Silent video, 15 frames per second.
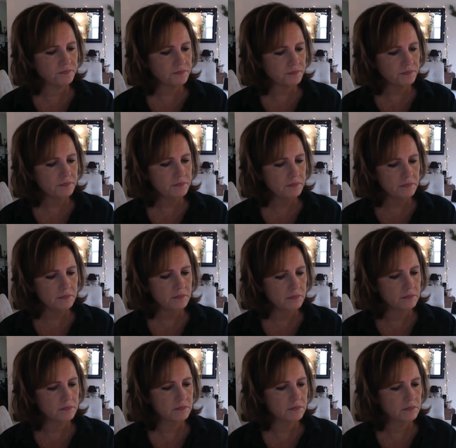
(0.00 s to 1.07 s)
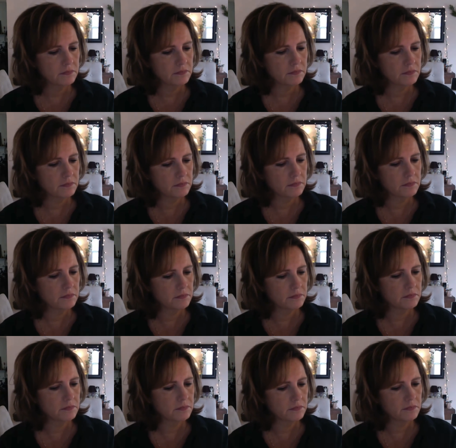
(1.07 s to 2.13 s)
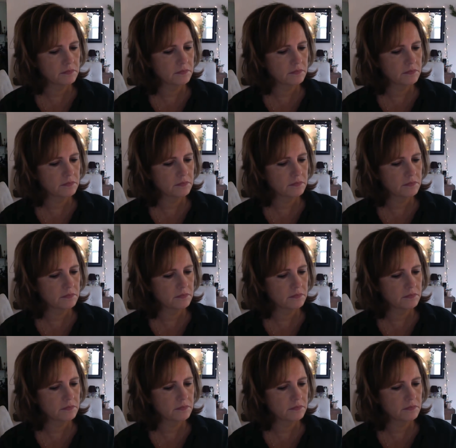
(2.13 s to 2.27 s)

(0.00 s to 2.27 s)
Nobody speaks.